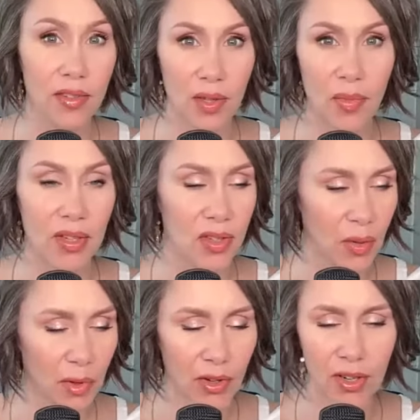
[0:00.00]
when she had done
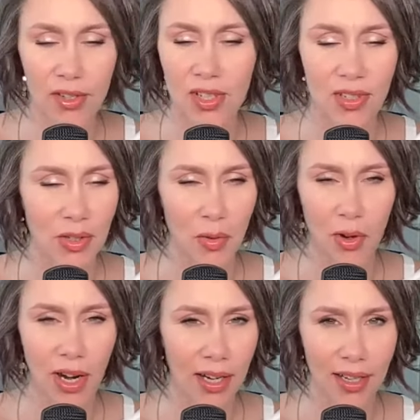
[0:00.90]
something similar and
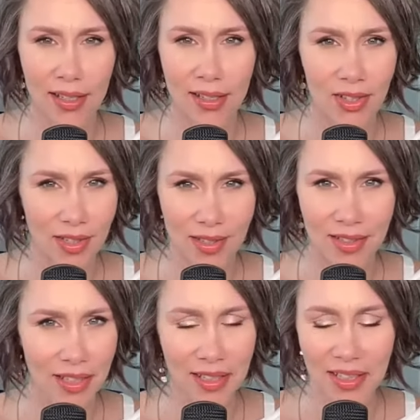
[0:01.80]
she's so great at
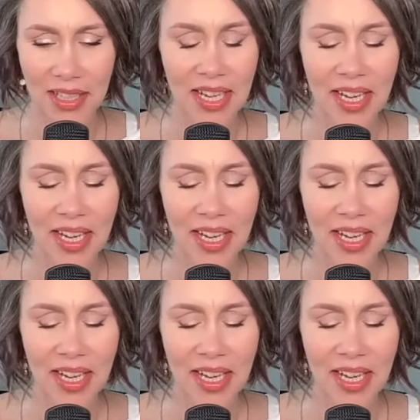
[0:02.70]
just